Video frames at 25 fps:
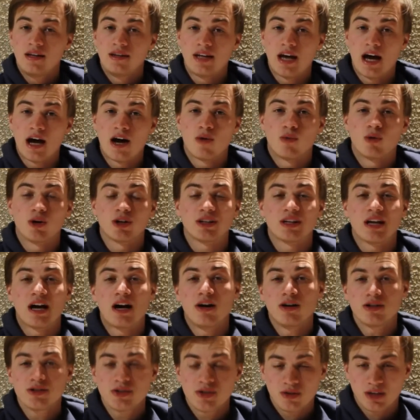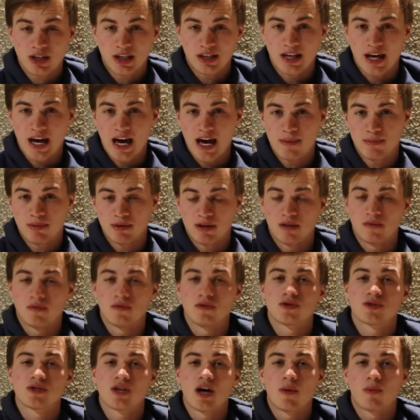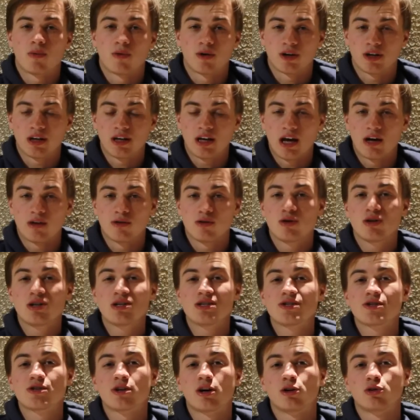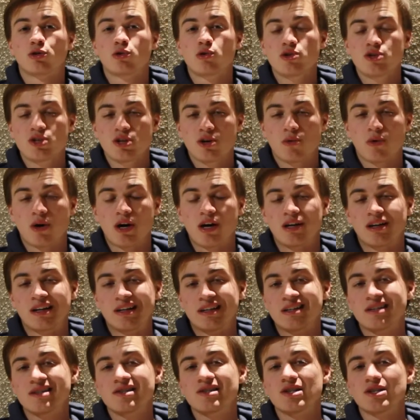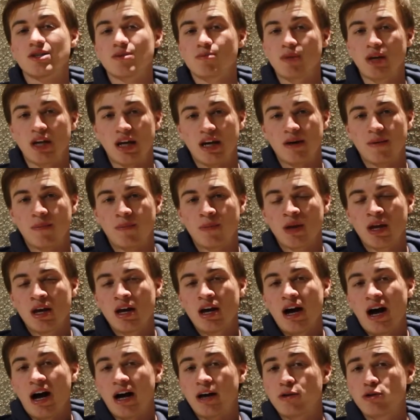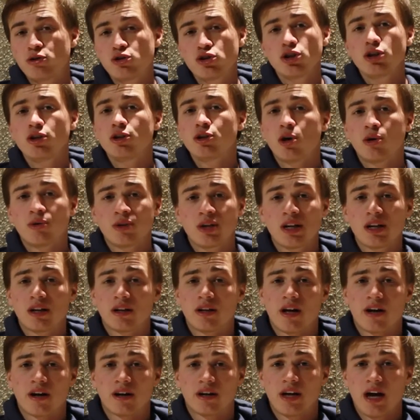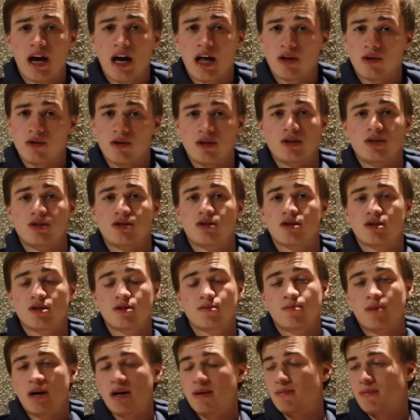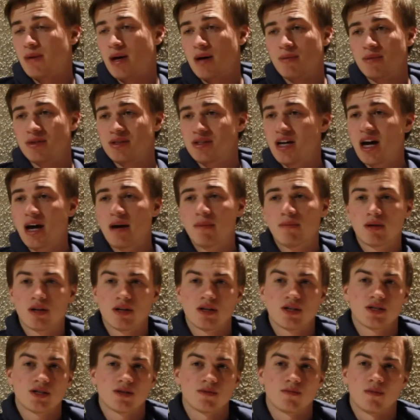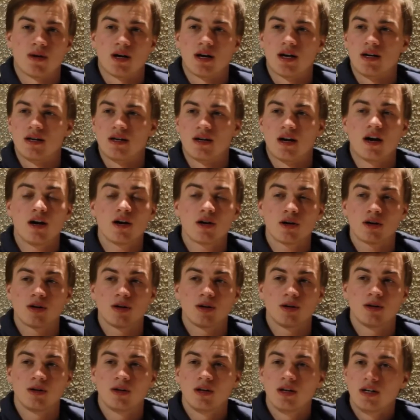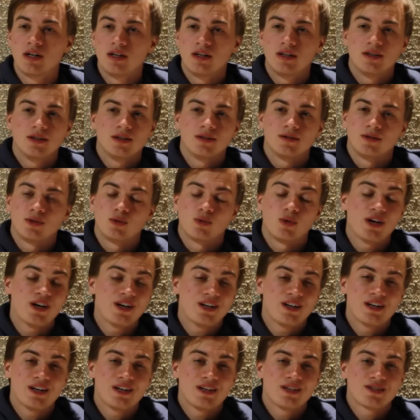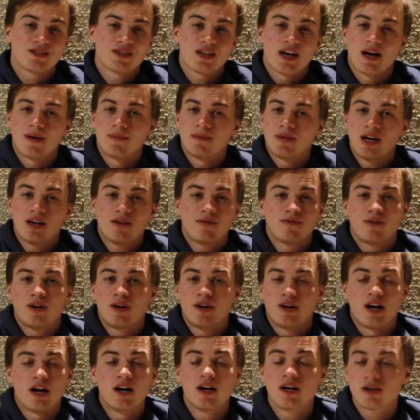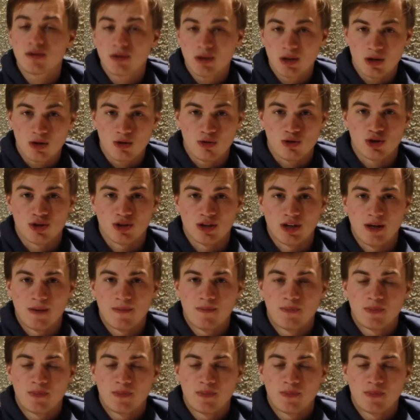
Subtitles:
Now, what also can happen if you stop working out, you can start losing weight, and this is me. I usually don't eat a lot of calories, just but my metabolism, my hunger, the way it is, I'm not very hungry usually.